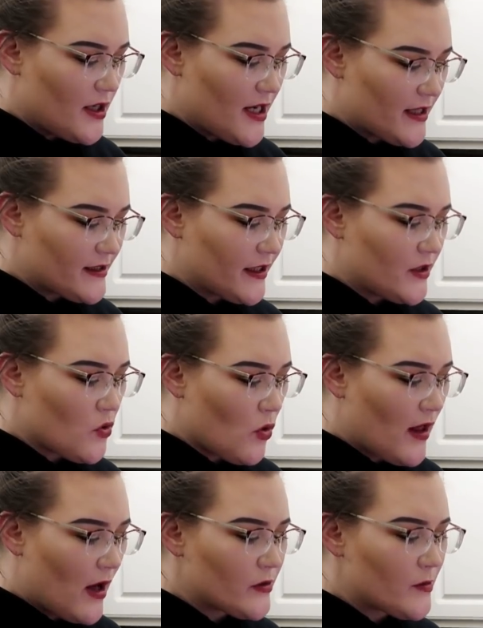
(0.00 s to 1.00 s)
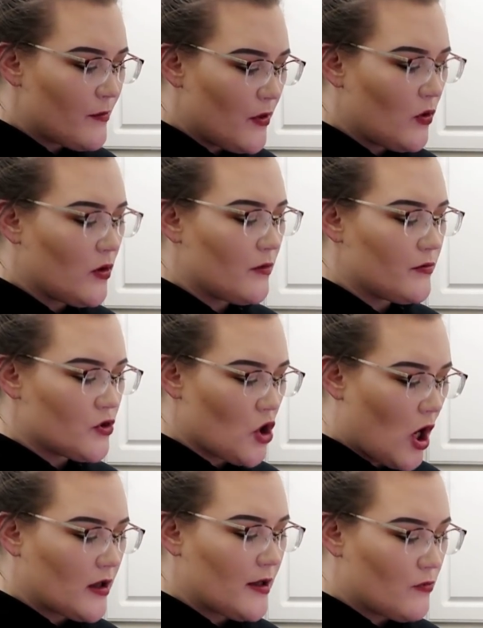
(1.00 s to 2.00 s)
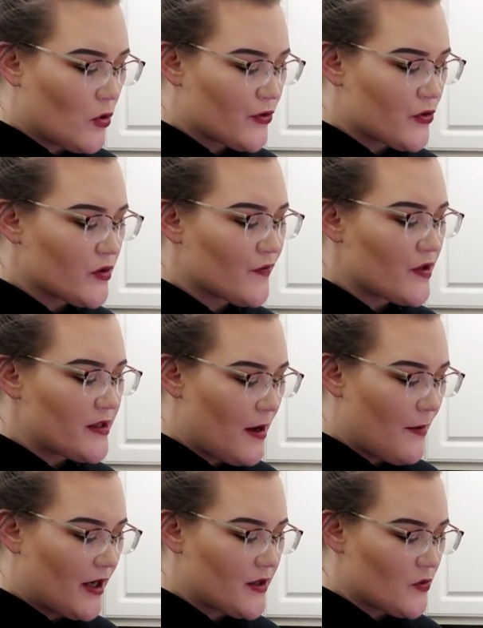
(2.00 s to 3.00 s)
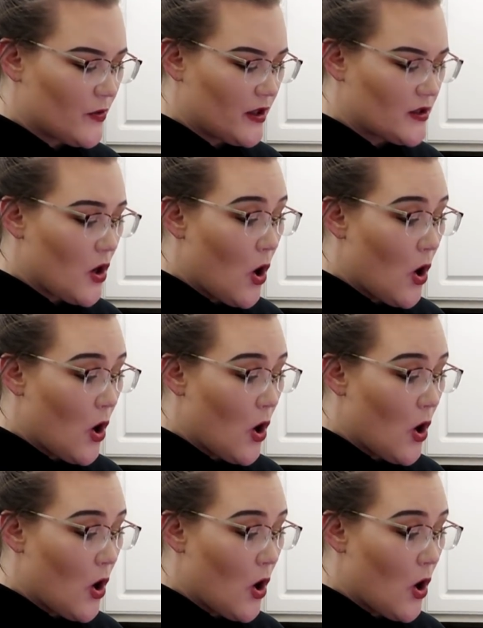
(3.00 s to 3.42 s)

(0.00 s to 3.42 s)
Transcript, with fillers: Nestle Toll House Milk Chocolate Morsels for semi-sweet.